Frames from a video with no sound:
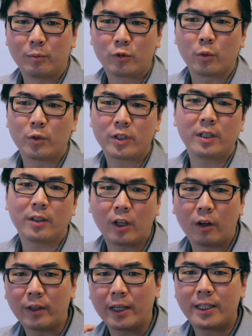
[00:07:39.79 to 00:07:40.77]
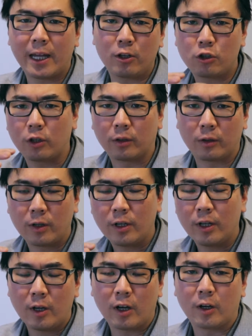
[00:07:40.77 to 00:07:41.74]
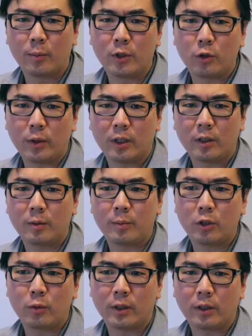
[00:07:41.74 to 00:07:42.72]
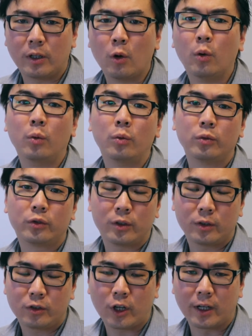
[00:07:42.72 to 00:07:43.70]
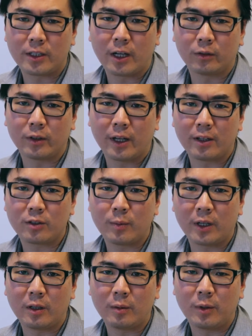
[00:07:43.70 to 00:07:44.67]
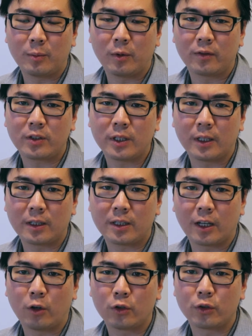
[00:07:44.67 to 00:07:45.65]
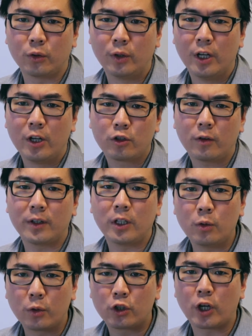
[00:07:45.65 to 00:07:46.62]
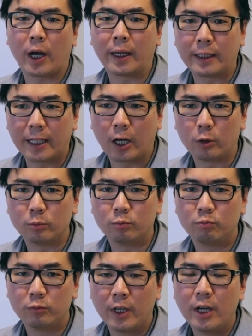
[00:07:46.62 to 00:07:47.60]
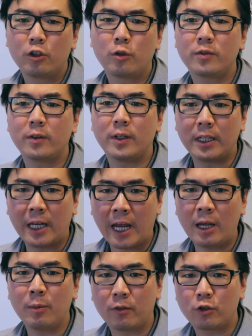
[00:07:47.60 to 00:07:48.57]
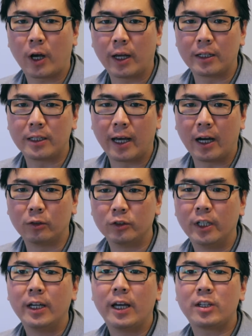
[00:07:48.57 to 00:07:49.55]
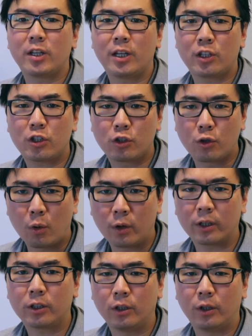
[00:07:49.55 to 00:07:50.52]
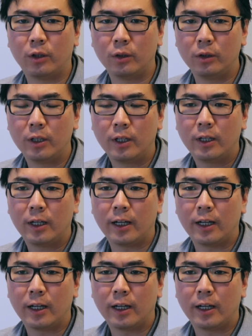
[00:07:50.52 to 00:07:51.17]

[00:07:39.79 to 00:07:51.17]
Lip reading: So we're seeing a lot of that tension between the old Chinatown, as many people have seen it, and also sort of a newer Chinatown. In terms of the name of Chinatown, it's a historical